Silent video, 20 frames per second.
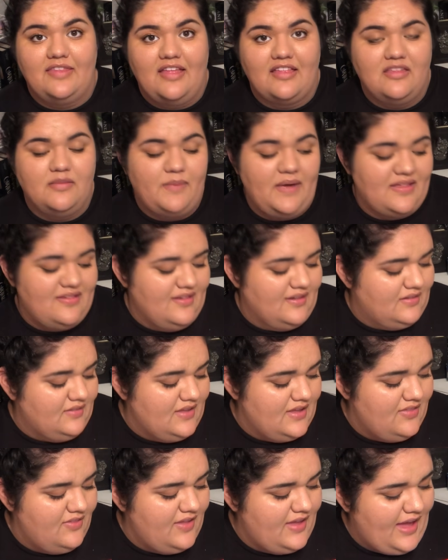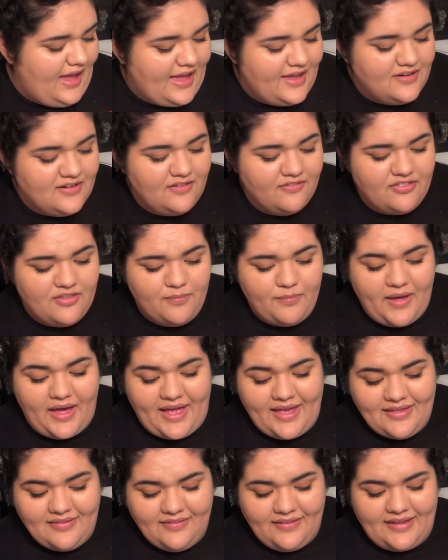that's basically the end of the
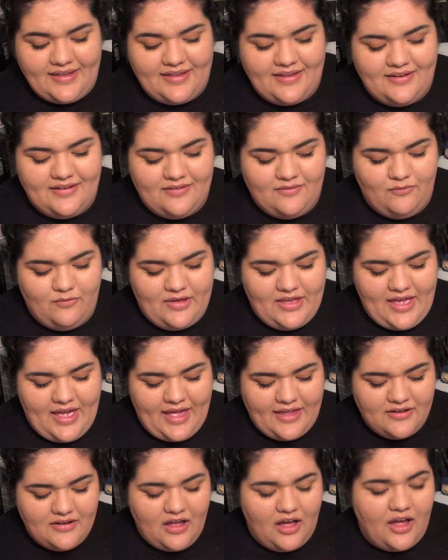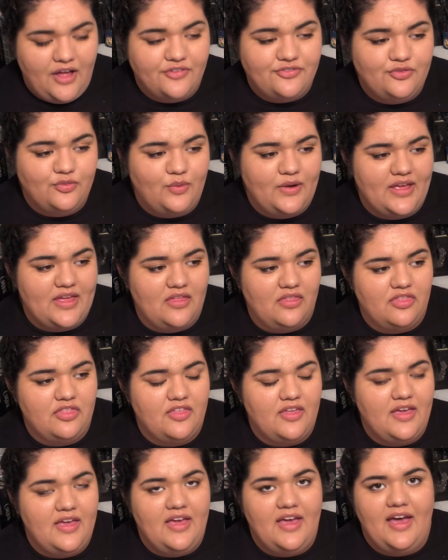pilot. We end off with
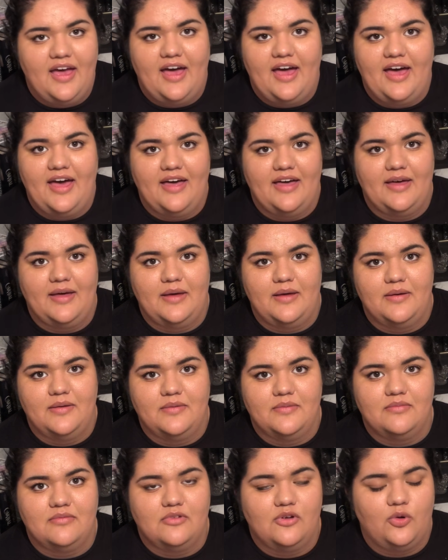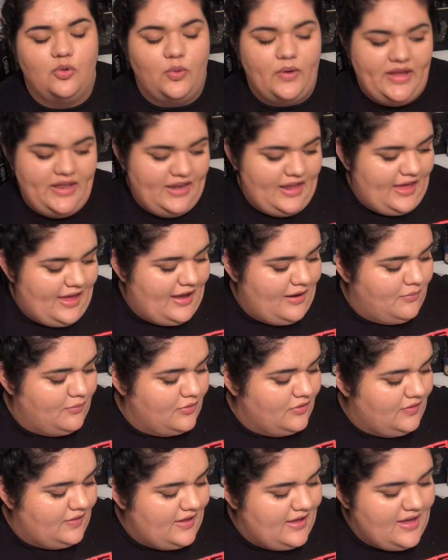uh, Queen
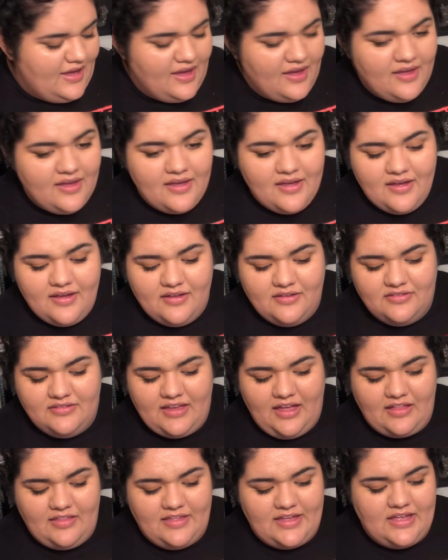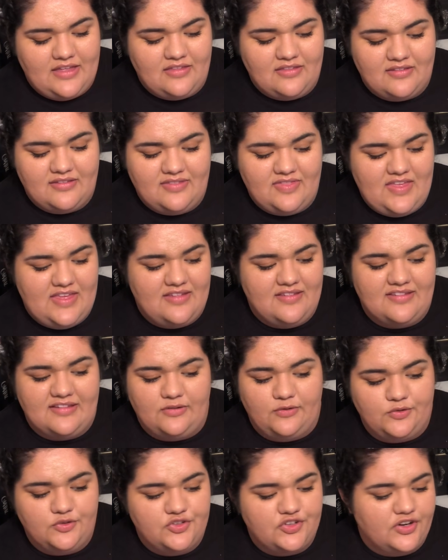Amberly telling these
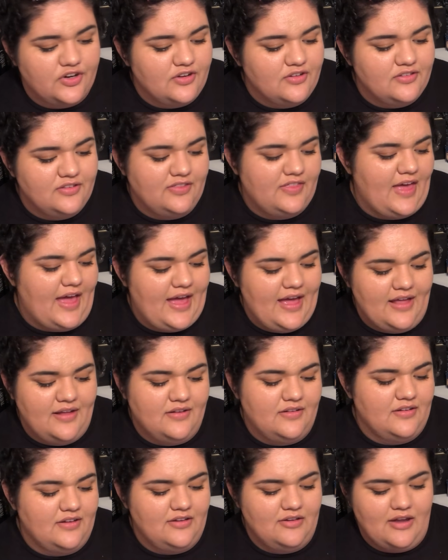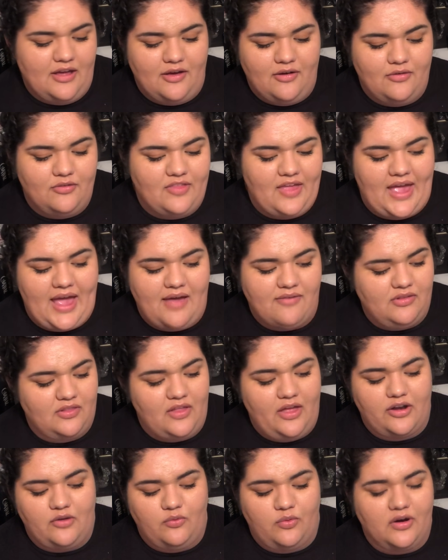soldiers that, you know, they have a
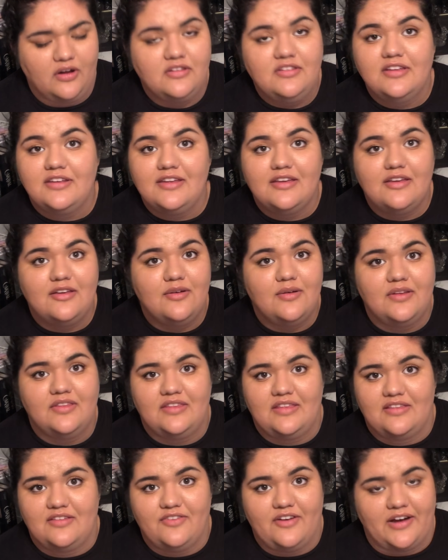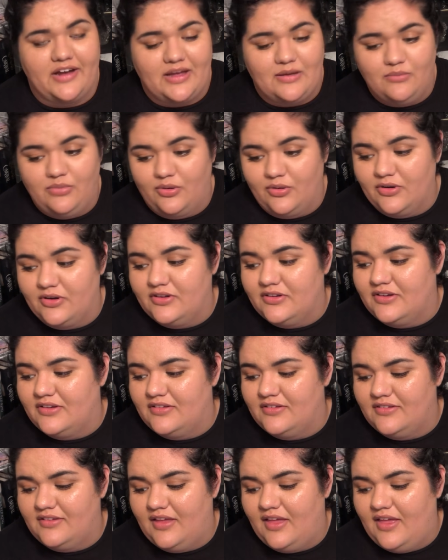lot of work to do and it's very
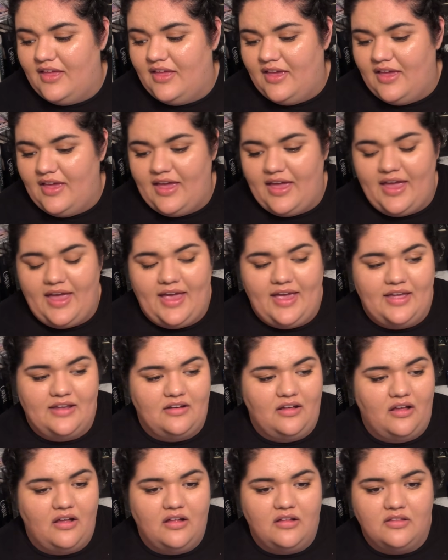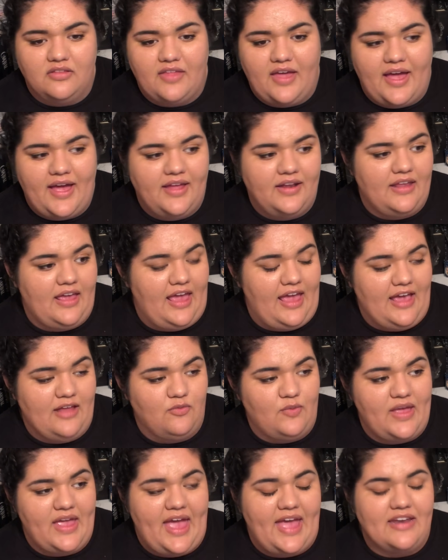important and all that. And
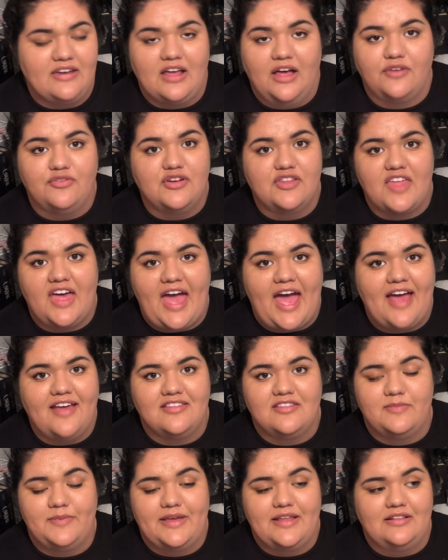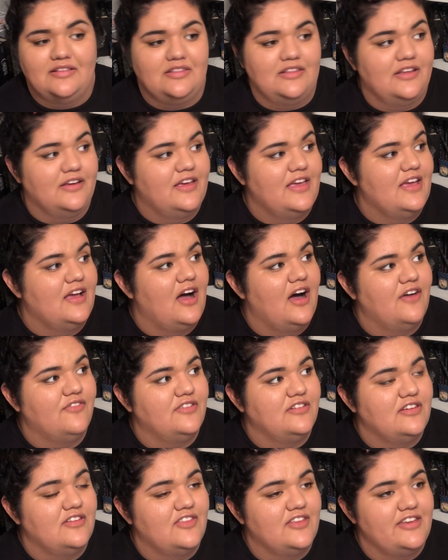we end off with Aspen looking off
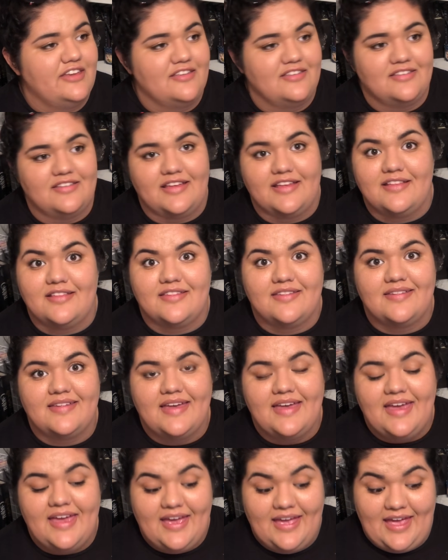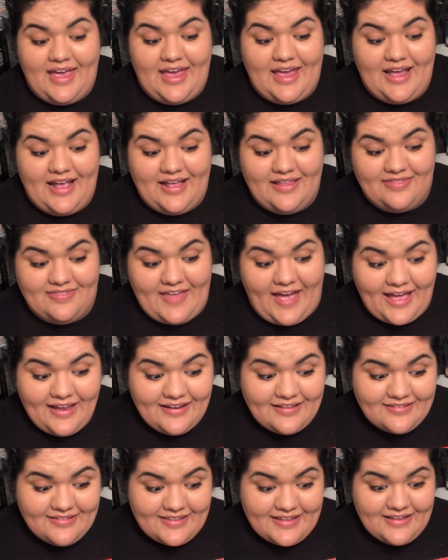into the distance. And that
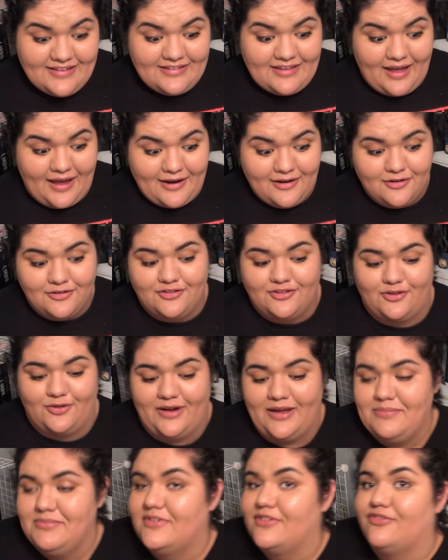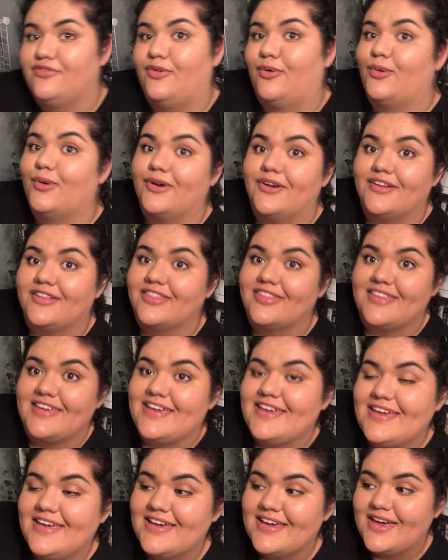is the entire script for
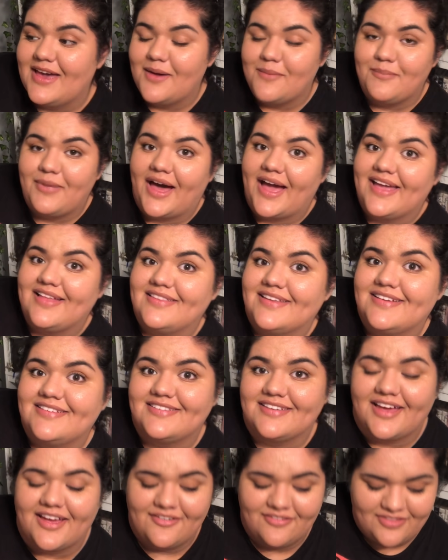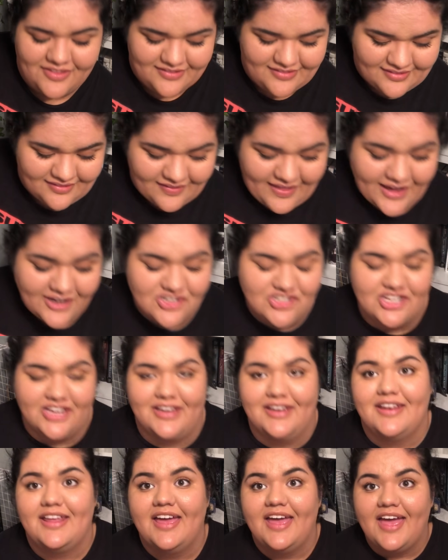the pilot of the
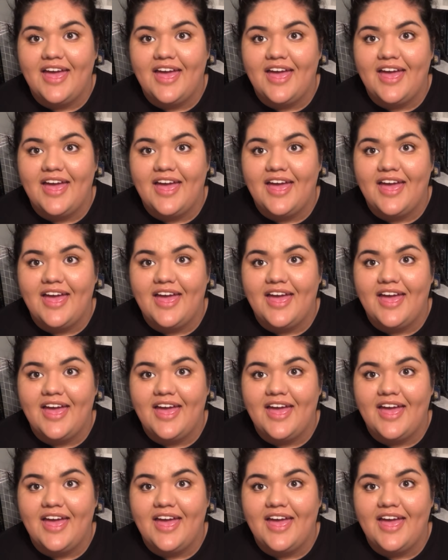selection.